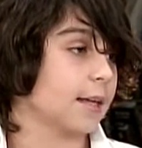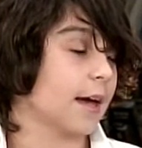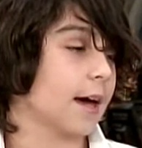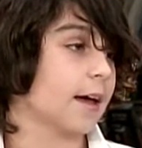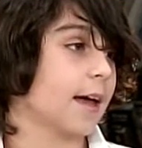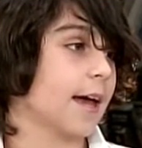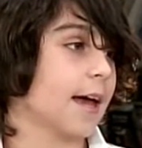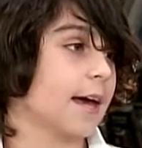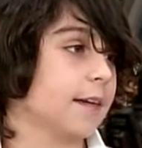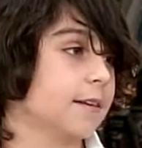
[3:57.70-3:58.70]
Yeah,
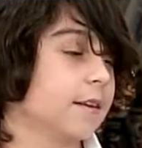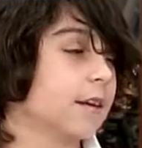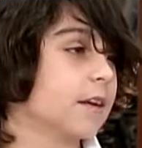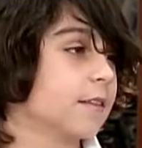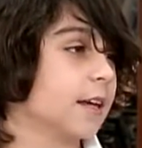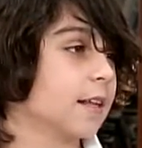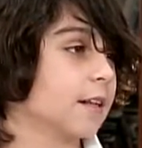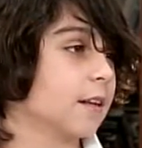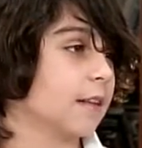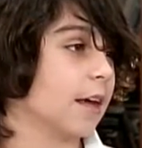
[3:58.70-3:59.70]
and then
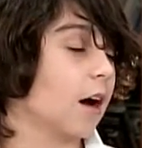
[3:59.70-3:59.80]
they